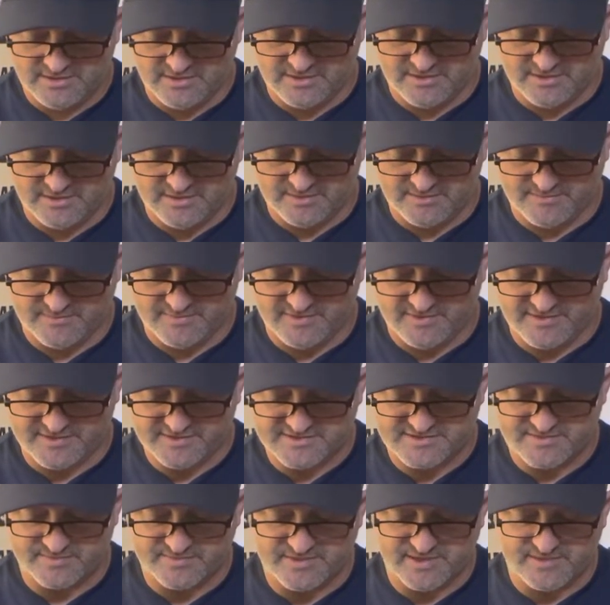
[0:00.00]
Um, and then
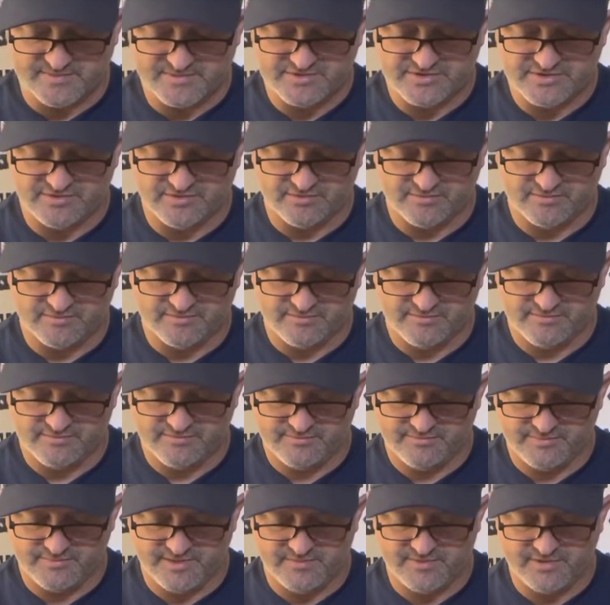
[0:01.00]
sometimes you don't,
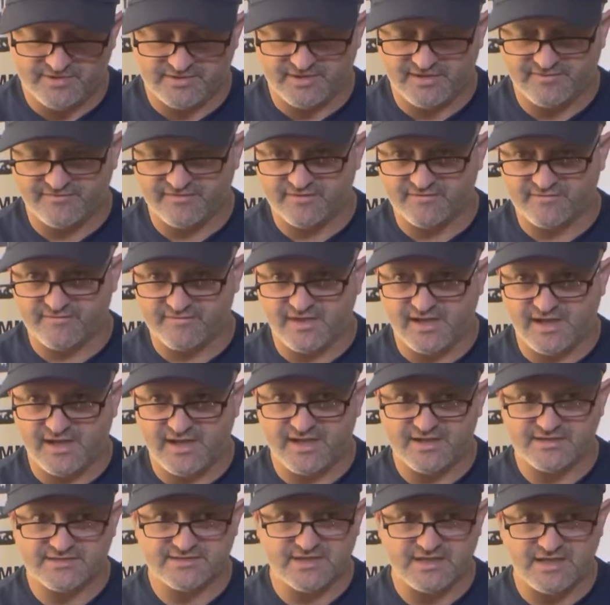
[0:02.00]
maybe you don't have enough
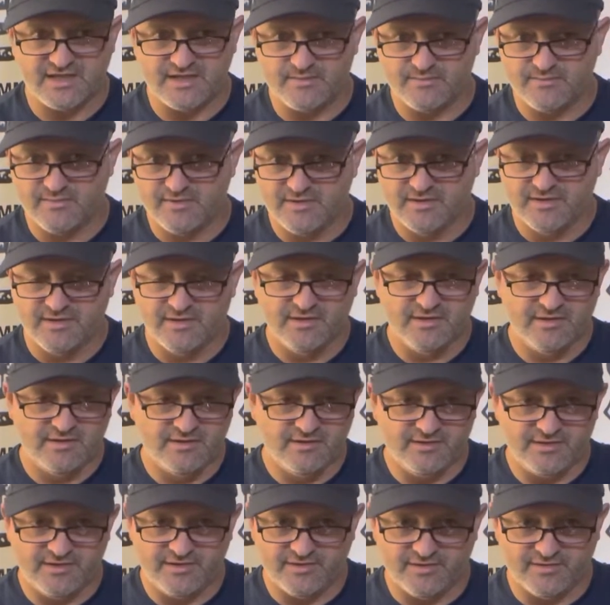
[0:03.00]
gas to keep,
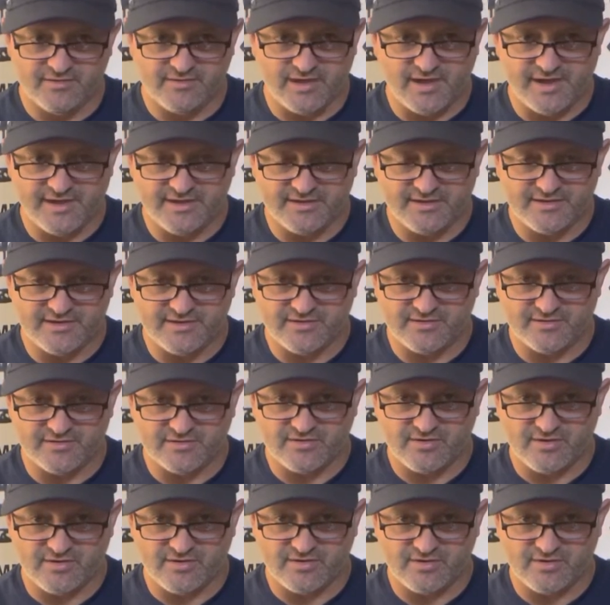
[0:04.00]
you know, idling your
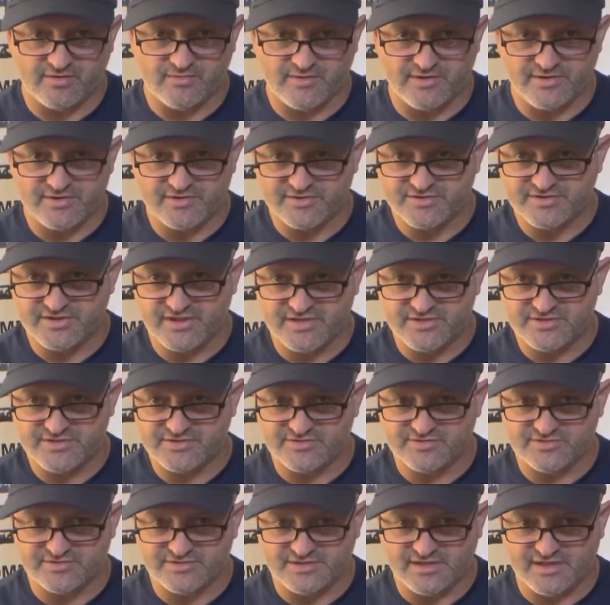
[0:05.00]
car while you're
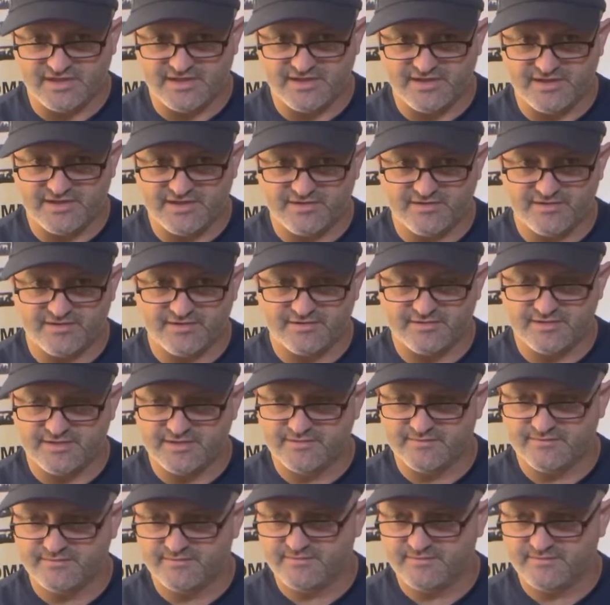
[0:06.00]
changing your tire and then